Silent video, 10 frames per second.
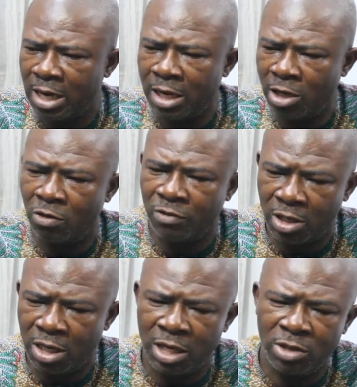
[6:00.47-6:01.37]
At the end of
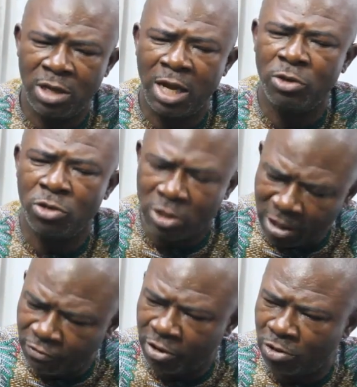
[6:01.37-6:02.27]
the day, either you
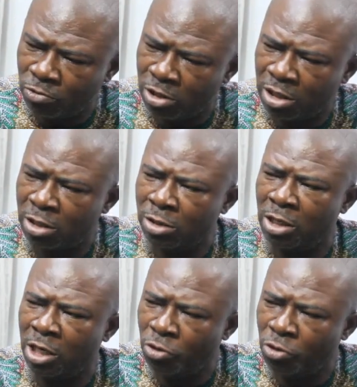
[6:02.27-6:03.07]
resolve it within the